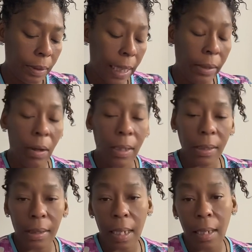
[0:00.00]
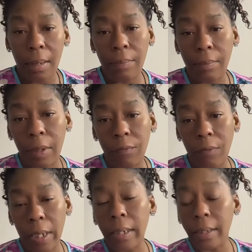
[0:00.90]
They lost a
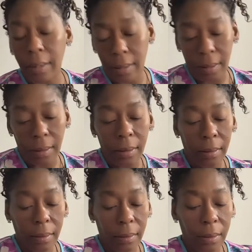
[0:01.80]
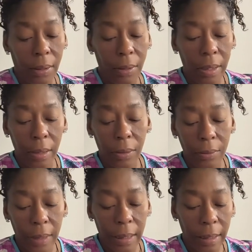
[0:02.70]
friend. You didn't
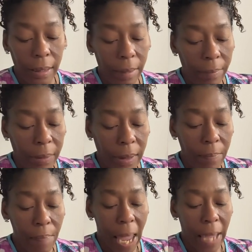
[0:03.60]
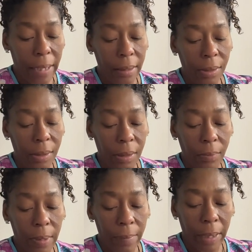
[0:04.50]
lose anything but some baggage is
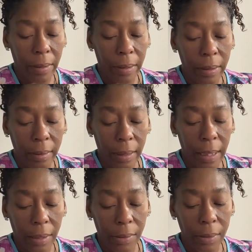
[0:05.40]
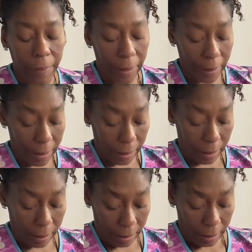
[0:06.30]
what I'm hearing. Thank you, Spirit.
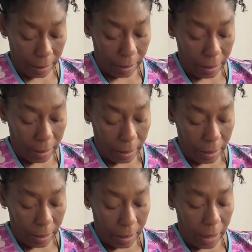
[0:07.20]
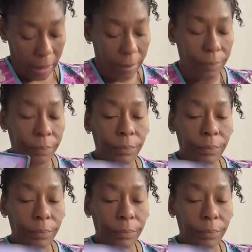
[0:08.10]
Yeah.